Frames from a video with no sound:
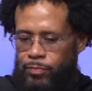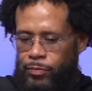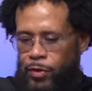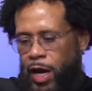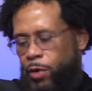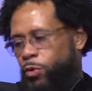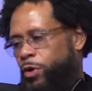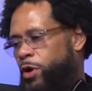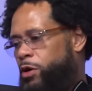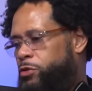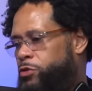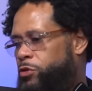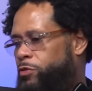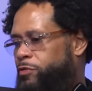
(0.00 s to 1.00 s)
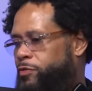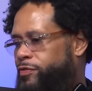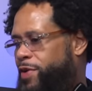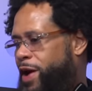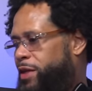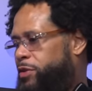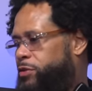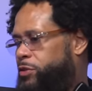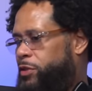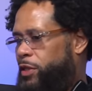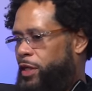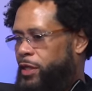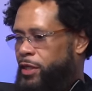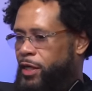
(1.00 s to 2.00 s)
I want also fathers
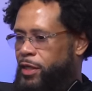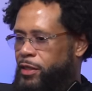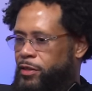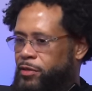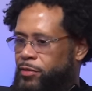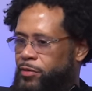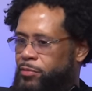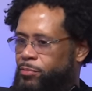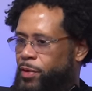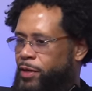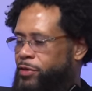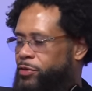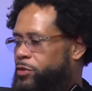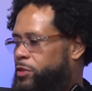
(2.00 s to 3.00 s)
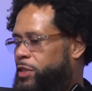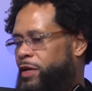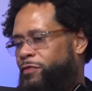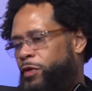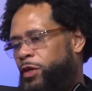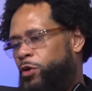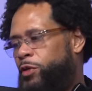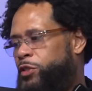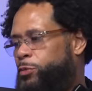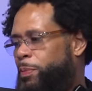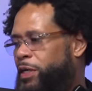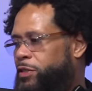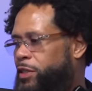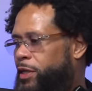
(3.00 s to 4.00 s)
and, and mothers and stuff to know,
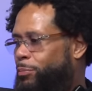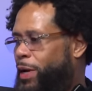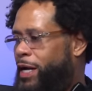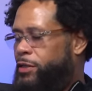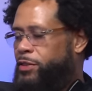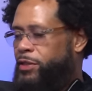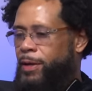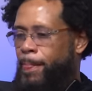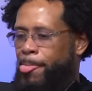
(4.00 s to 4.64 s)
especially in boxing,